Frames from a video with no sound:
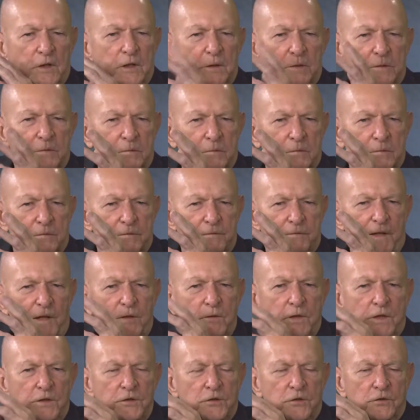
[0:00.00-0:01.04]
the
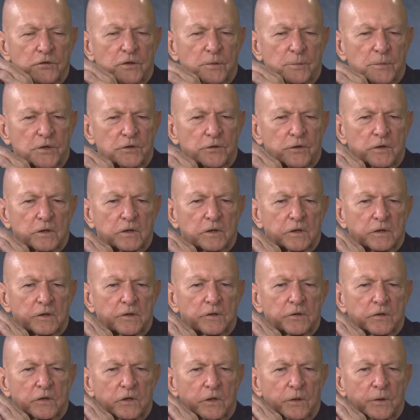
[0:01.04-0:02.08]
Foundations of Mission
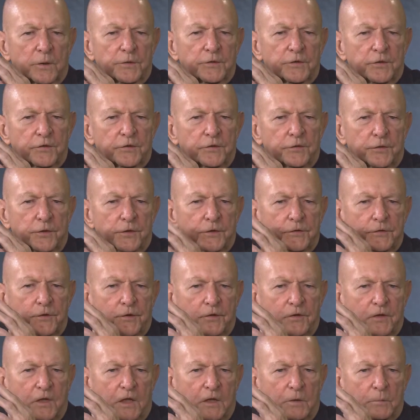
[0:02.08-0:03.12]
Control is a series of
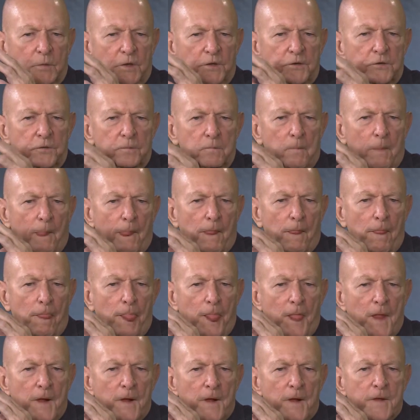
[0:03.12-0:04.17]
statements
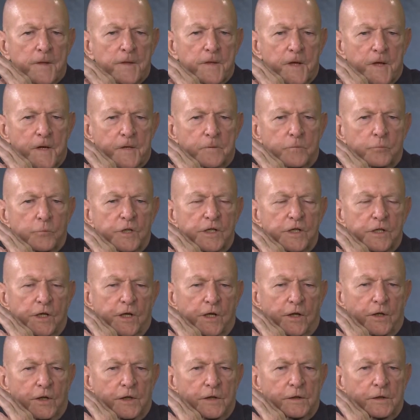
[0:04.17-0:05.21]
that we
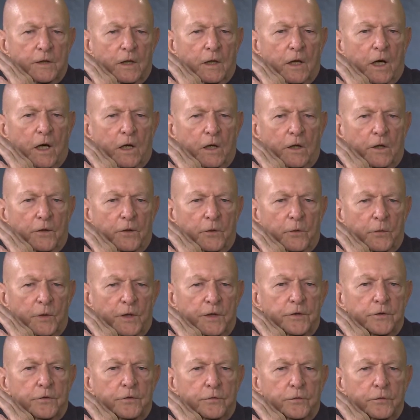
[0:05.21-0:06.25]
carried all the
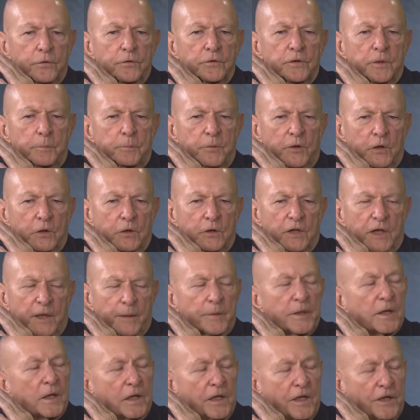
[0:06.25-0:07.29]
way through the program,
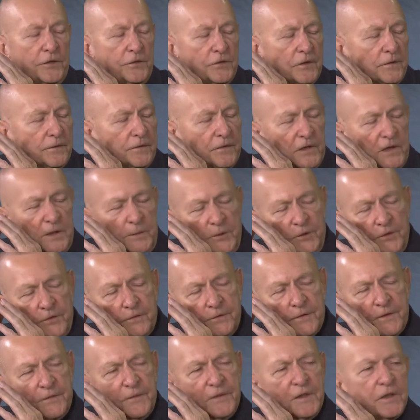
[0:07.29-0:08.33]
and it lasted for almost
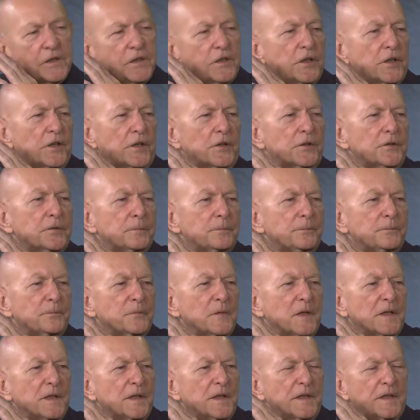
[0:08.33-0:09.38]
50 years.
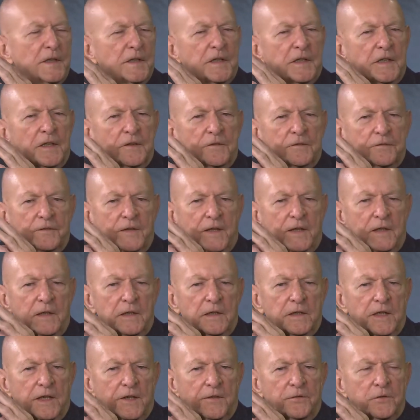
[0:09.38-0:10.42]
And
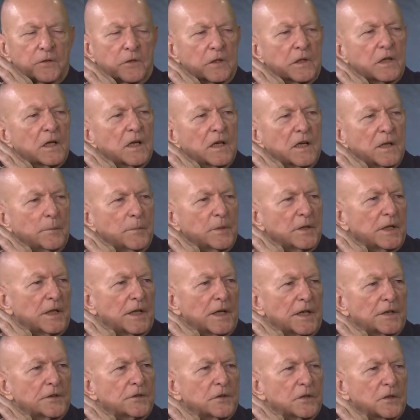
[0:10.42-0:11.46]
finally, after the Columbia
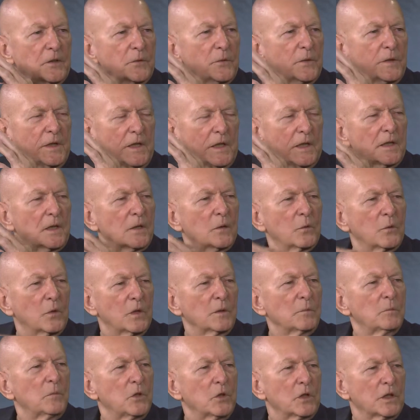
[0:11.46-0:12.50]
accident, we added
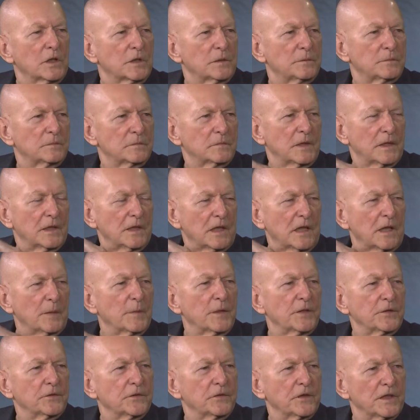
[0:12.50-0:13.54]
one more
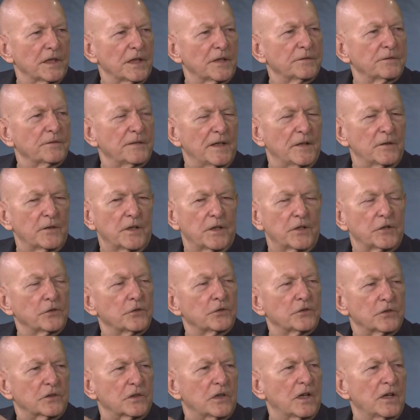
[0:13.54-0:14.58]
element to that foundation
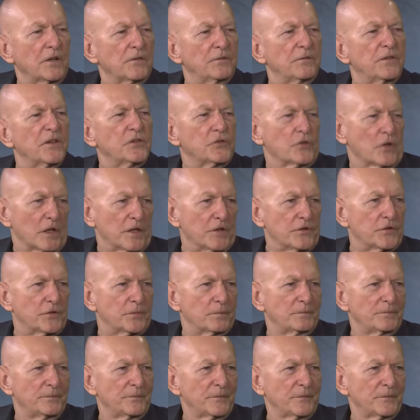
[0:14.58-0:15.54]
is called vigilance.